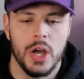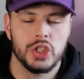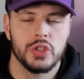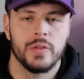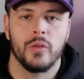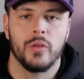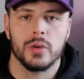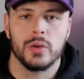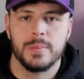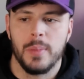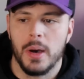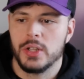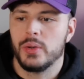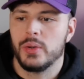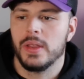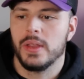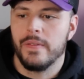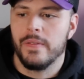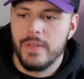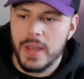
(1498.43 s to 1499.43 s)
for
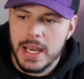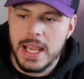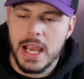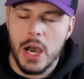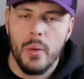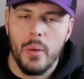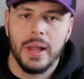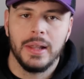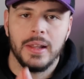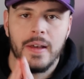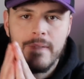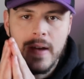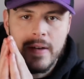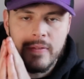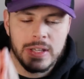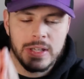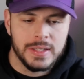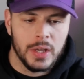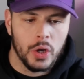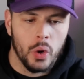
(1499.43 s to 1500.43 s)
sponsoring the video. I love
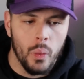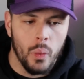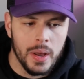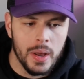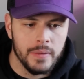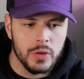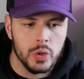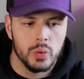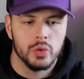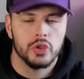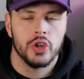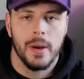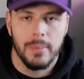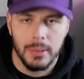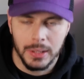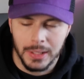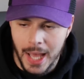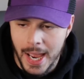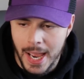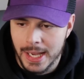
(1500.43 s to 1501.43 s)
every single one of you. Drop a
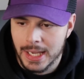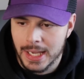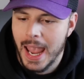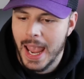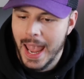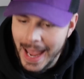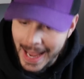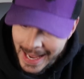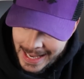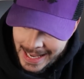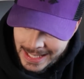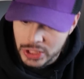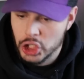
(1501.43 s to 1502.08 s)
like and